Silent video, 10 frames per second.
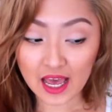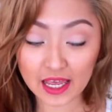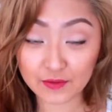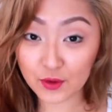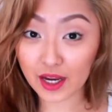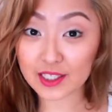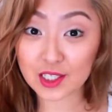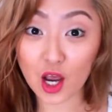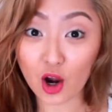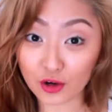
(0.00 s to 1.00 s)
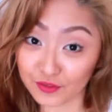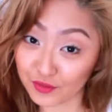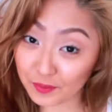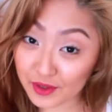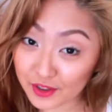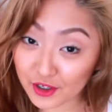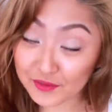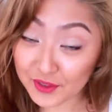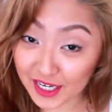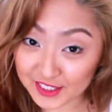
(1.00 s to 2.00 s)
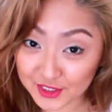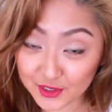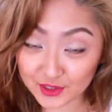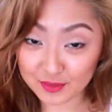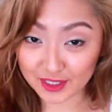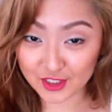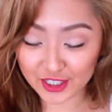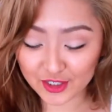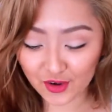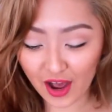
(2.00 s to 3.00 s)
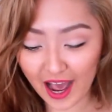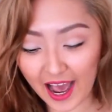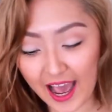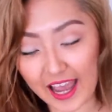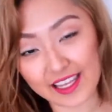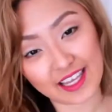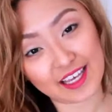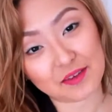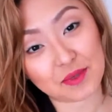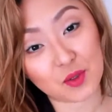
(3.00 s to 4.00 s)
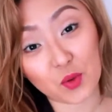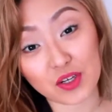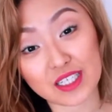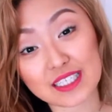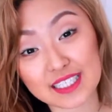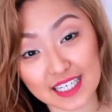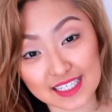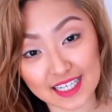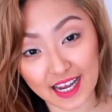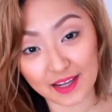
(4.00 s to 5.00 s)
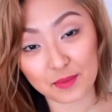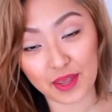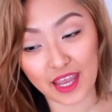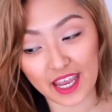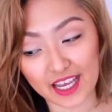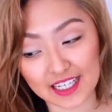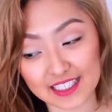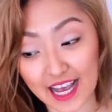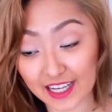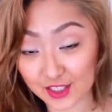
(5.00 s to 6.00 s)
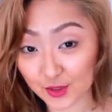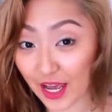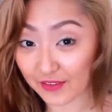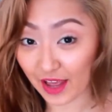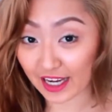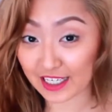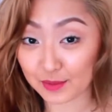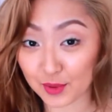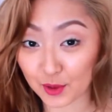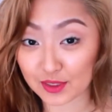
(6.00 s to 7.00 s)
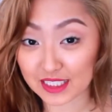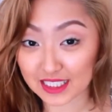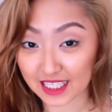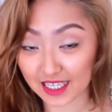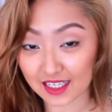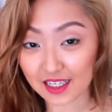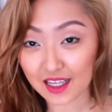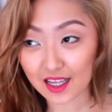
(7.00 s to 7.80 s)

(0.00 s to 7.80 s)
If you guys aren't familiar, if you guys are new to my channel, I am an oily skin type and I do have acne prone skin.